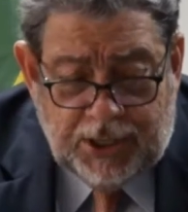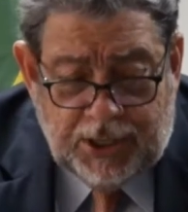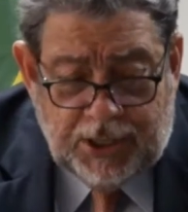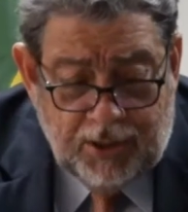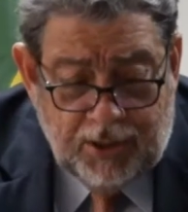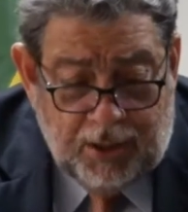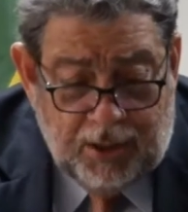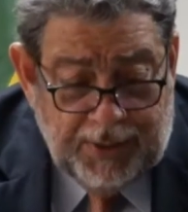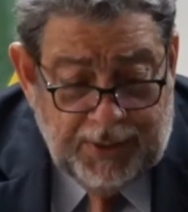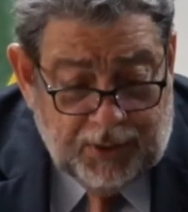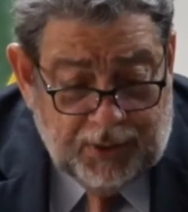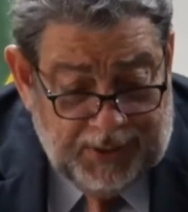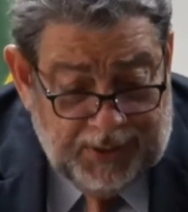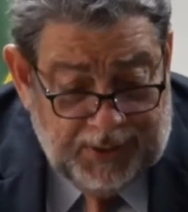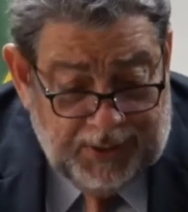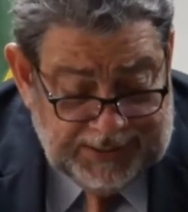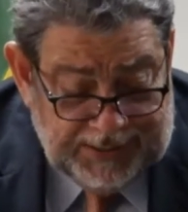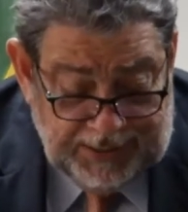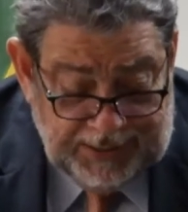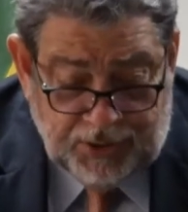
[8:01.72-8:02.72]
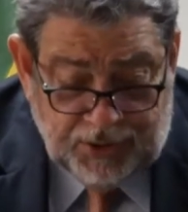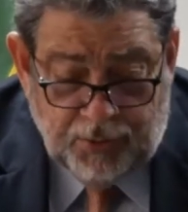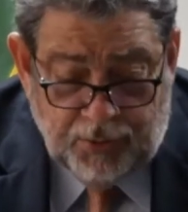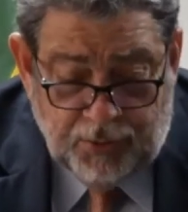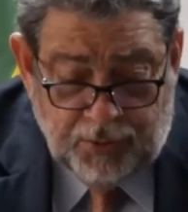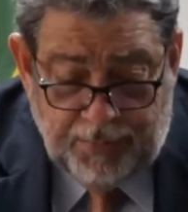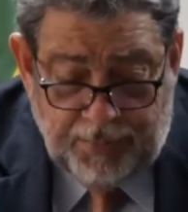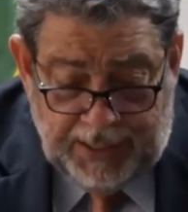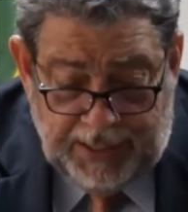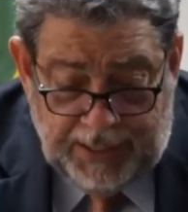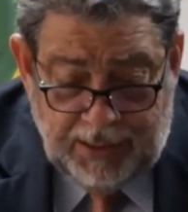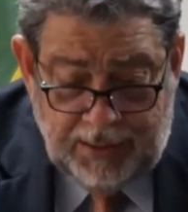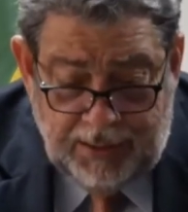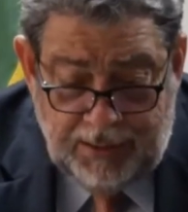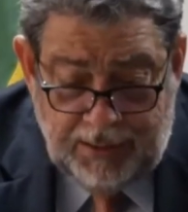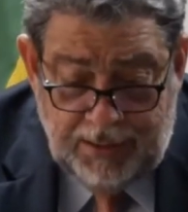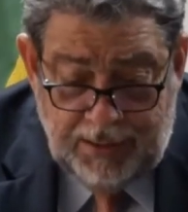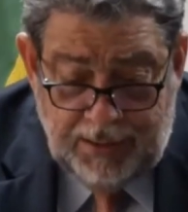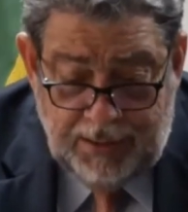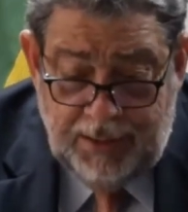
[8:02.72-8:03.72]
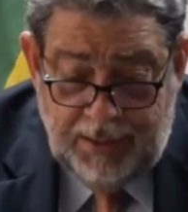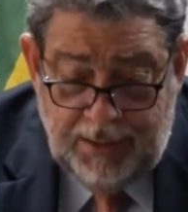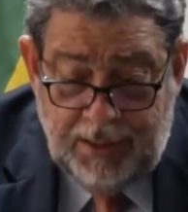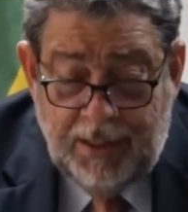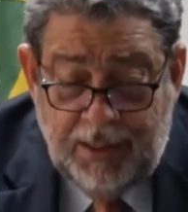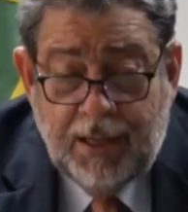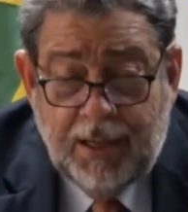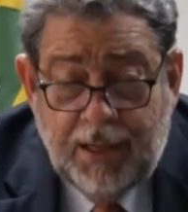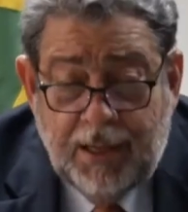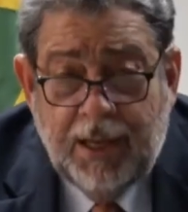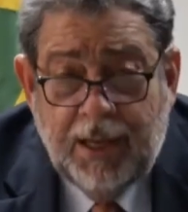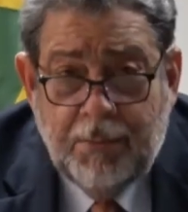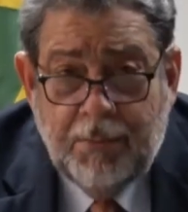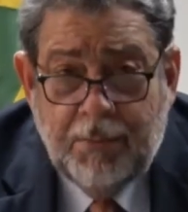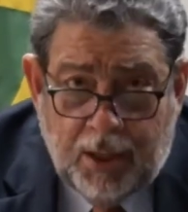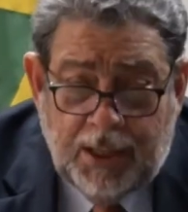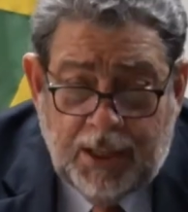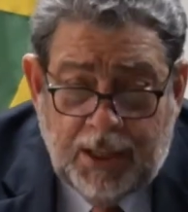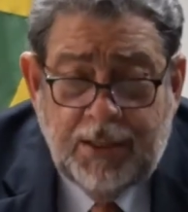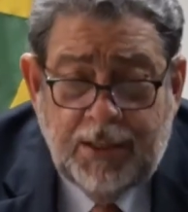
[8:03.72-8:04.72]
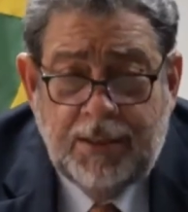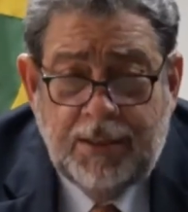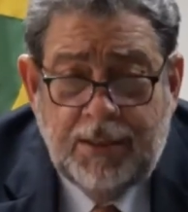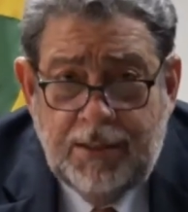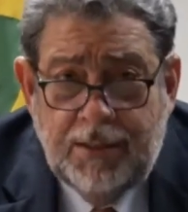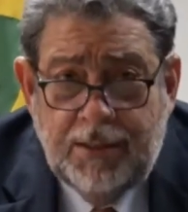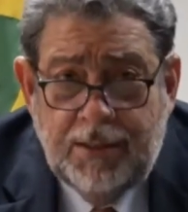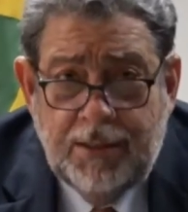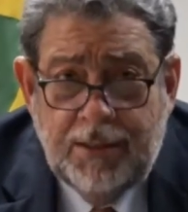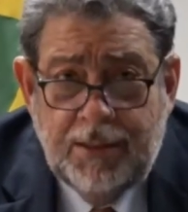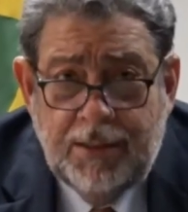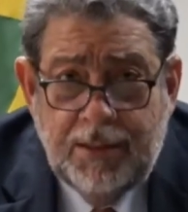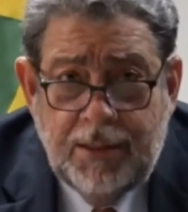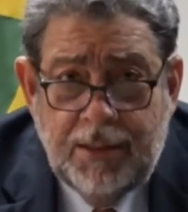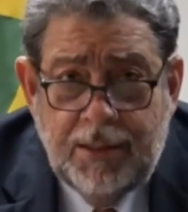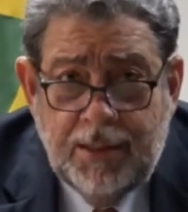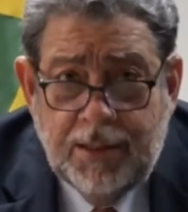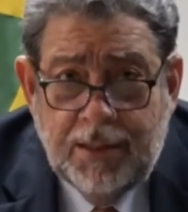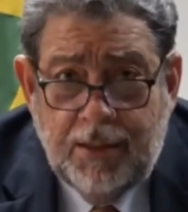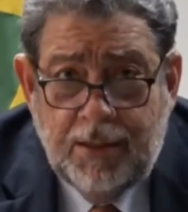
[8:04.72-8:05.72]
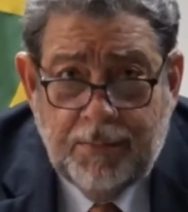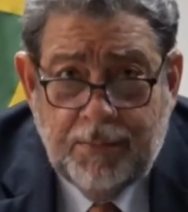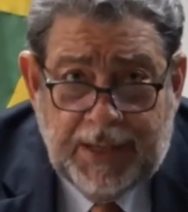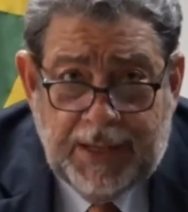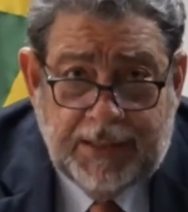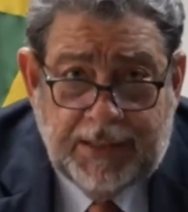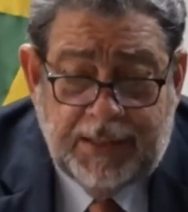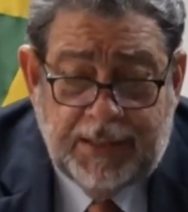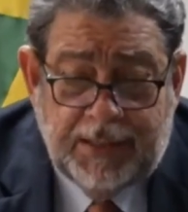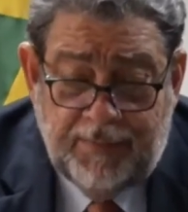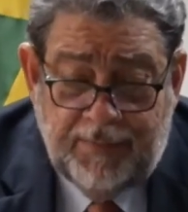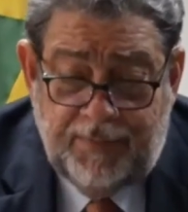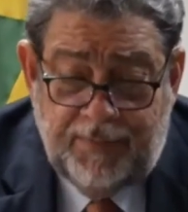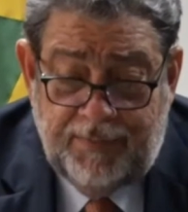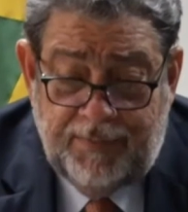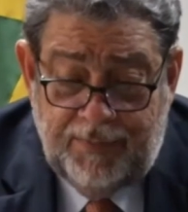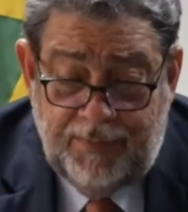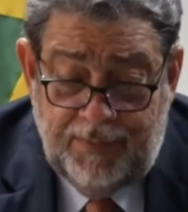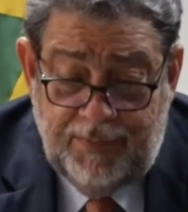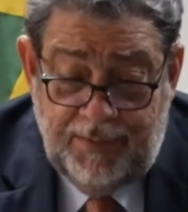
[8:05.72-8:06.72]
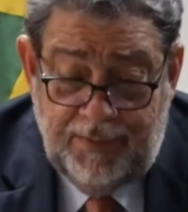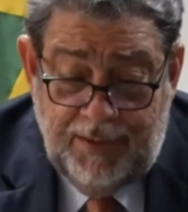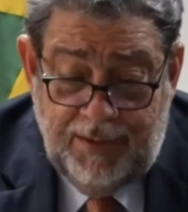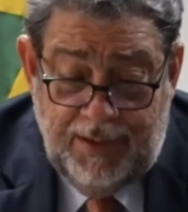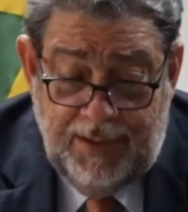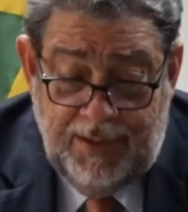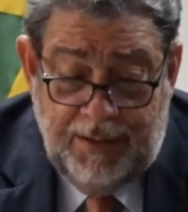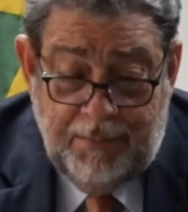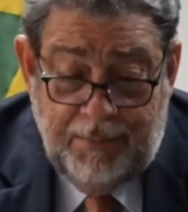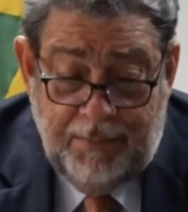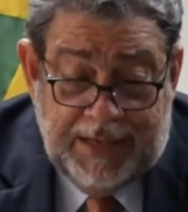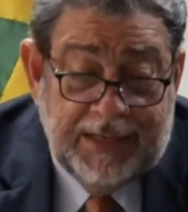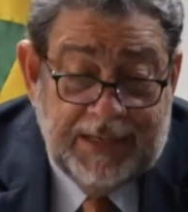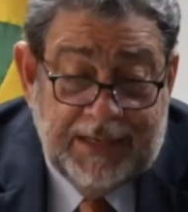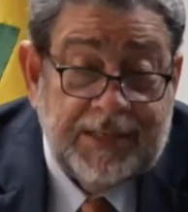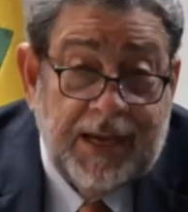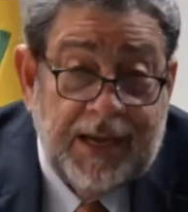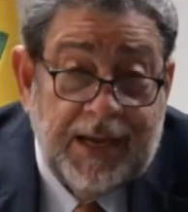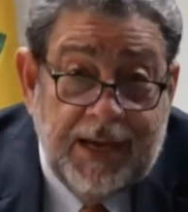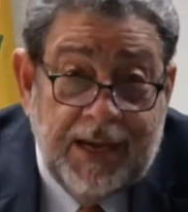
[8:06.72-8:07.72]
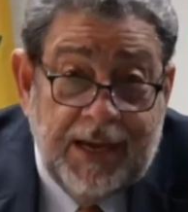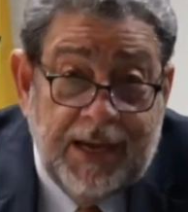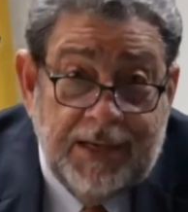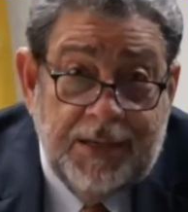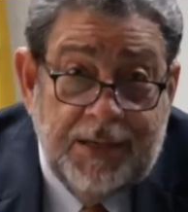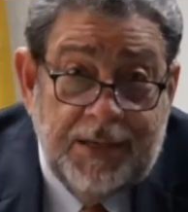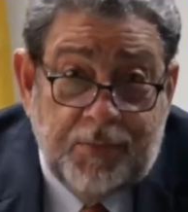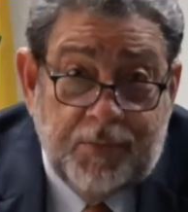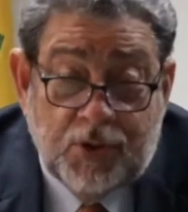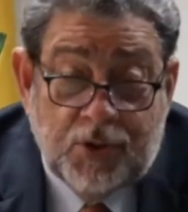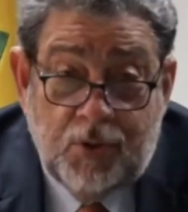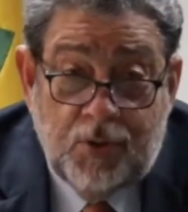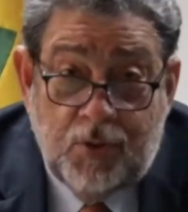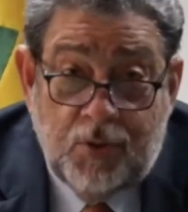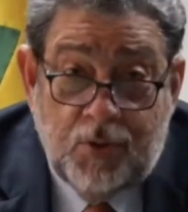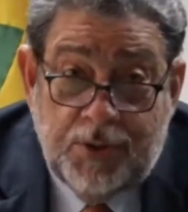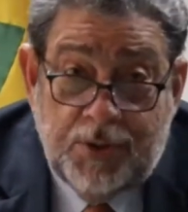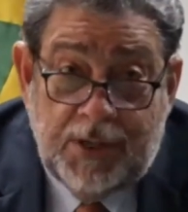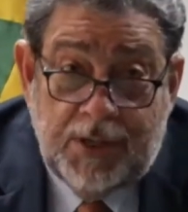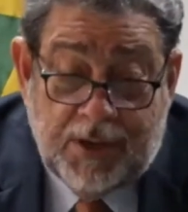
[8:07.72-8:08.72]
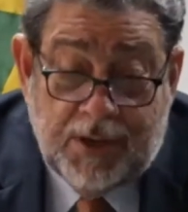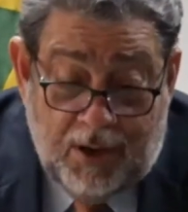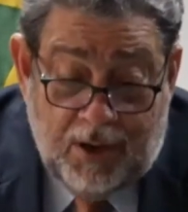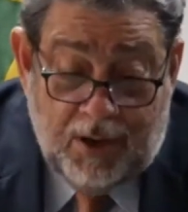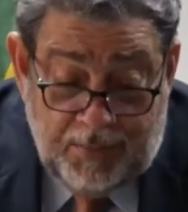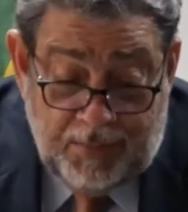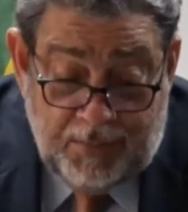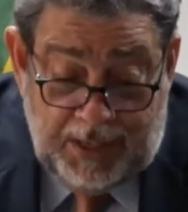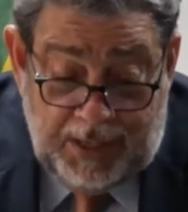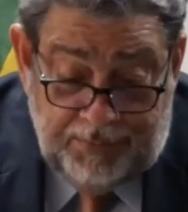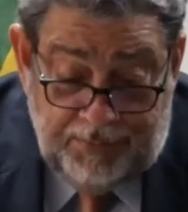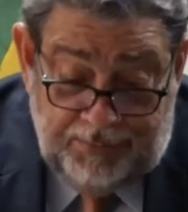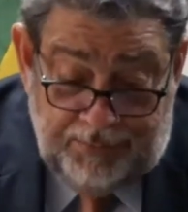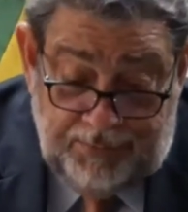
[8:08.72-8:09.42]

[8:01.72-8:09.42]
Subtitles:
economic quest is to build a modern, competitive, many-sided post-colonial economy,